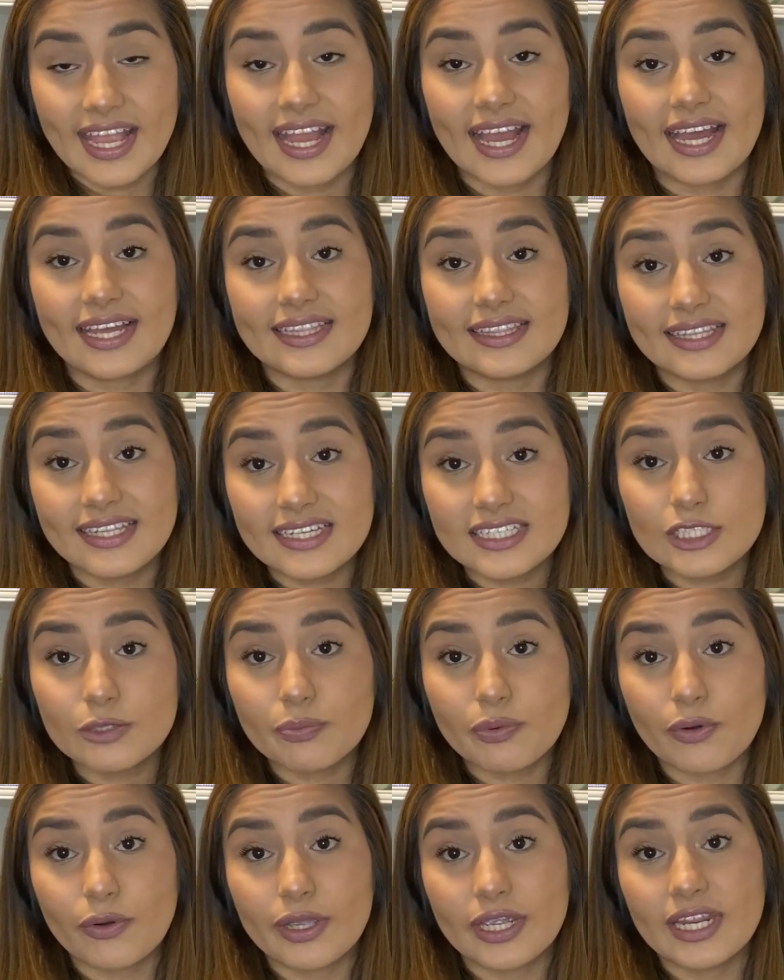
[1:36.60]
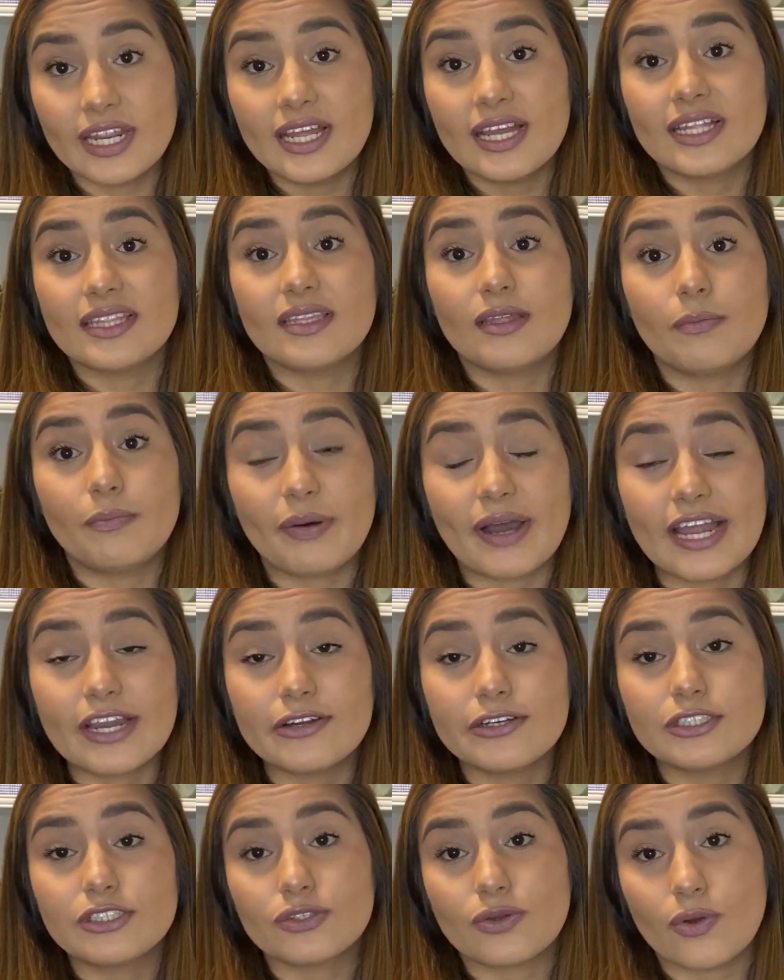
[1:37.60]
At this point, the buyer
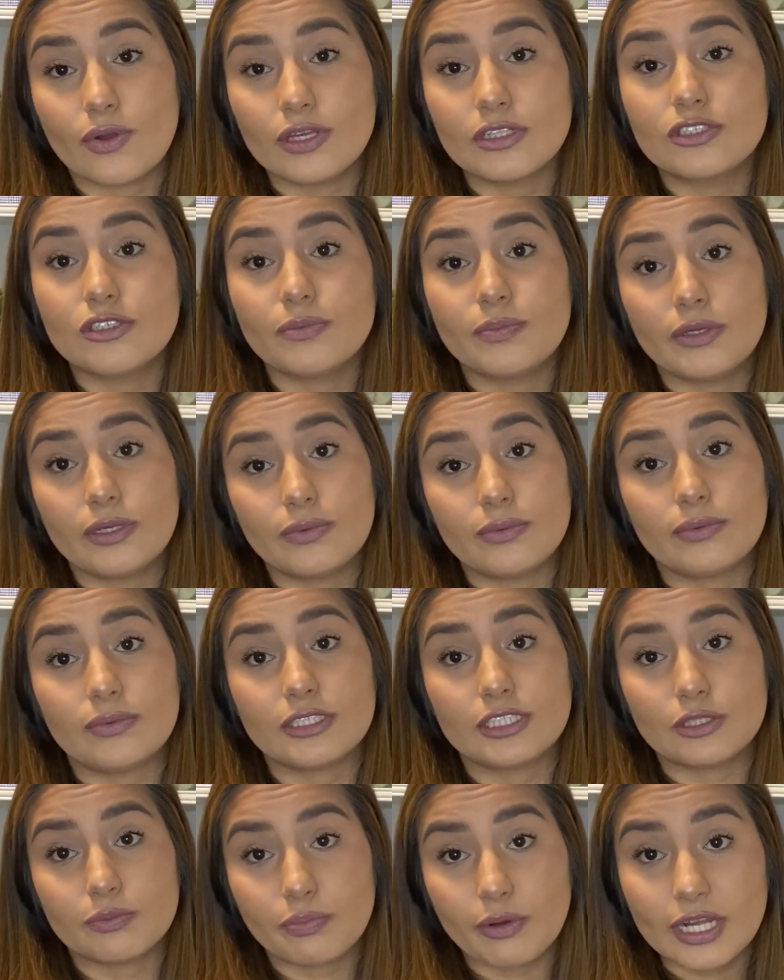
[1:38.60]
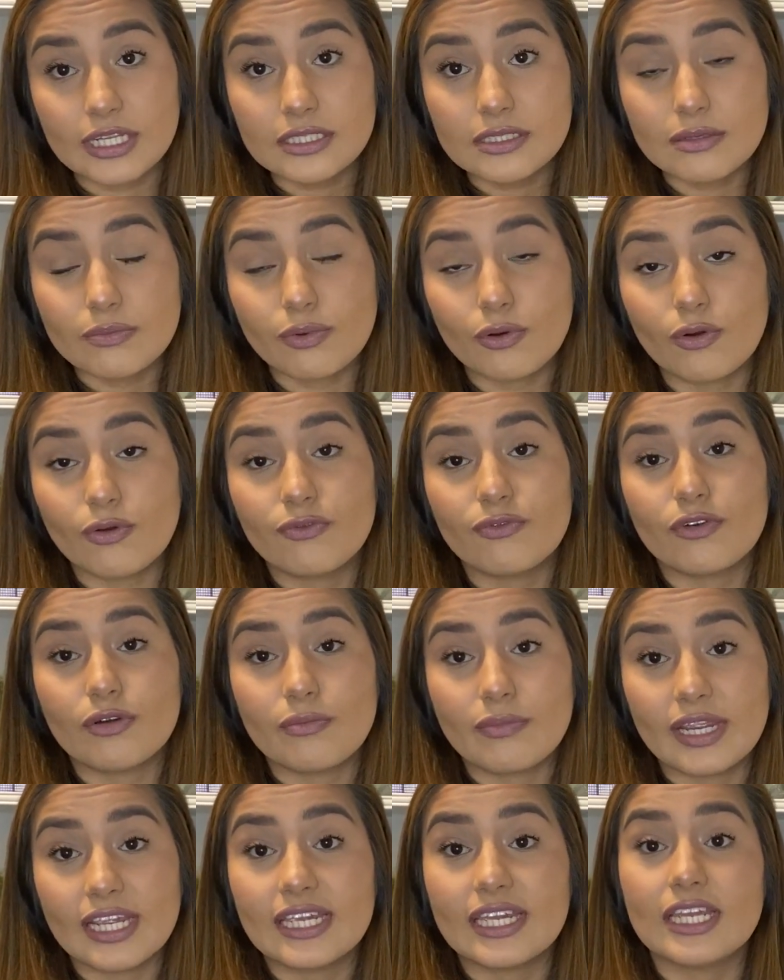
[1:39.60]
is going to be responsible for
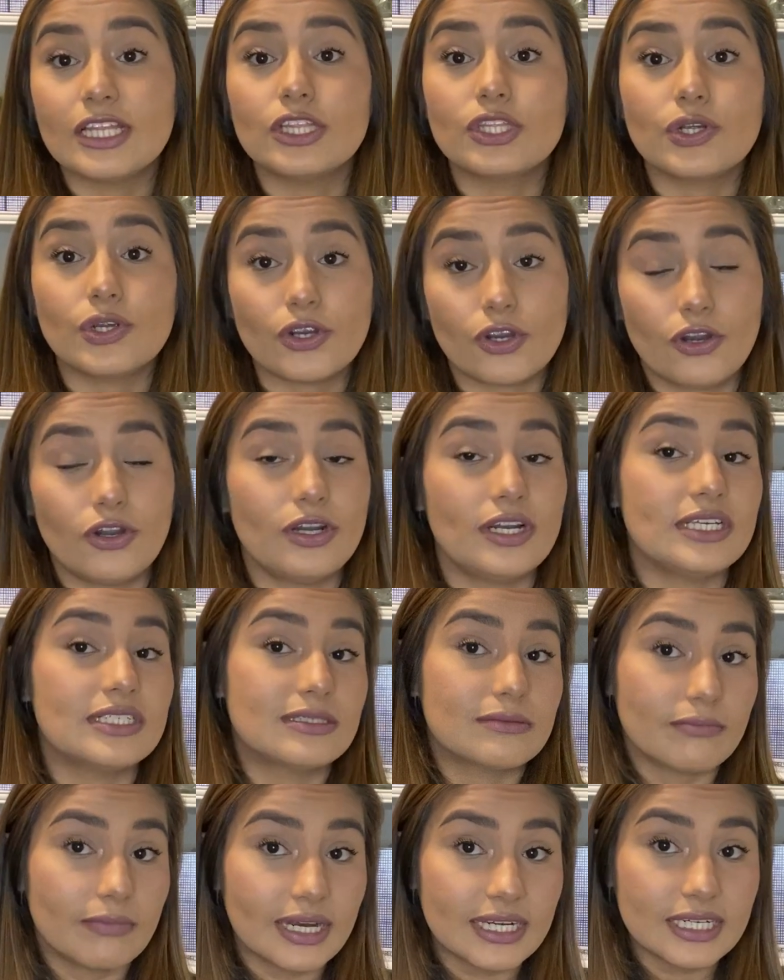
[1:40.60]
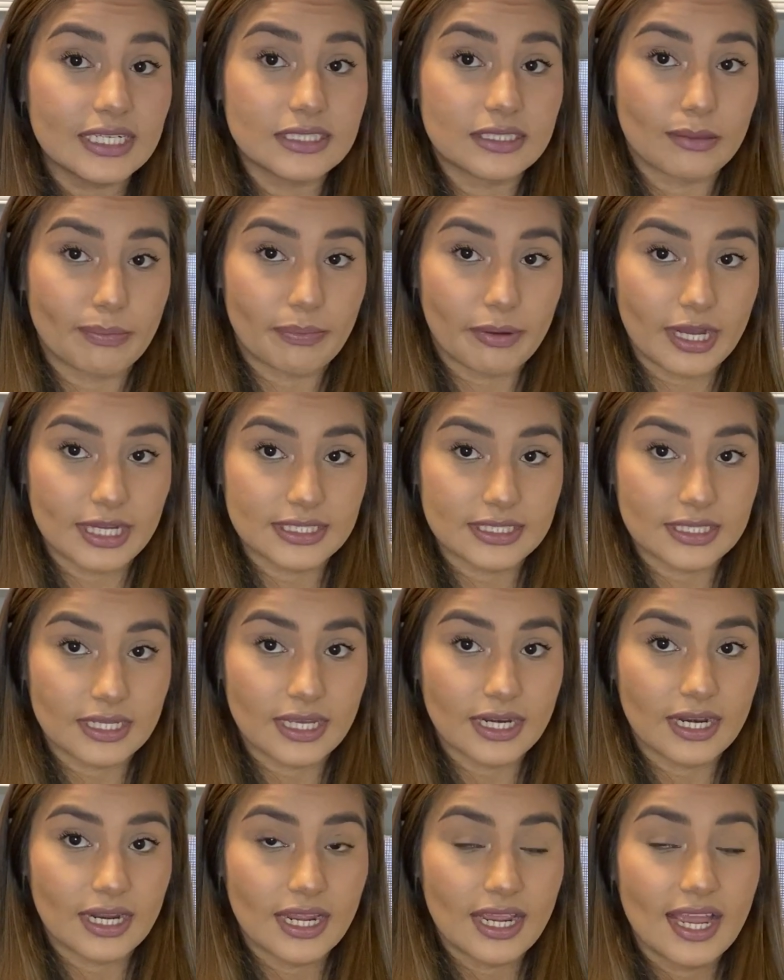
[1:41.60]
making the earnest money
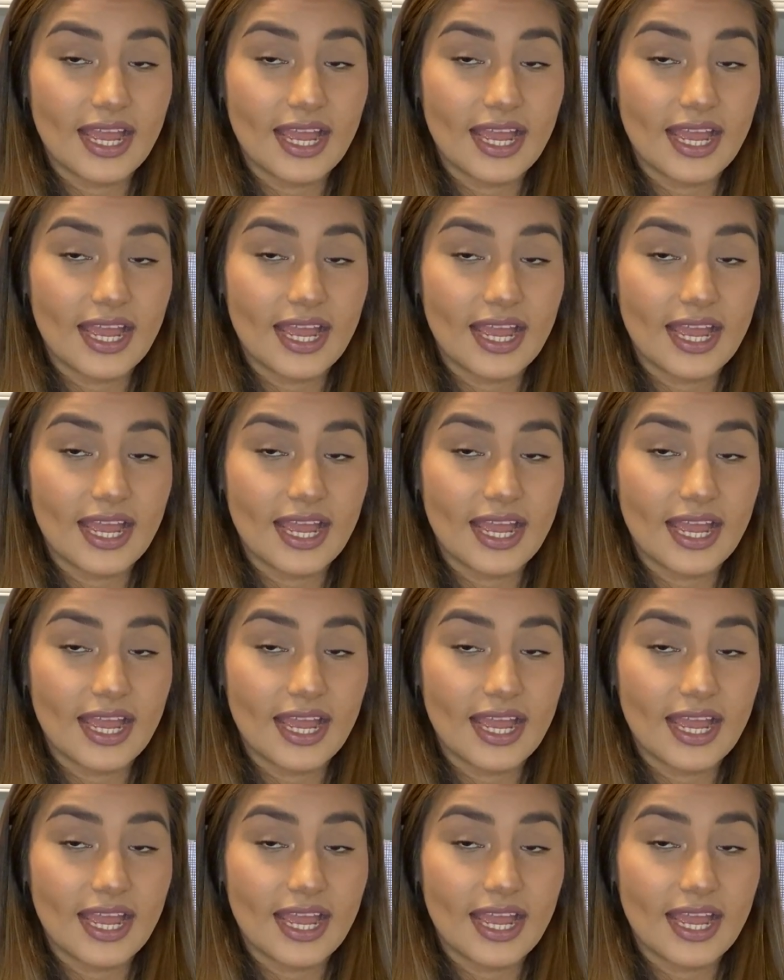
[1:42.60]
deposit.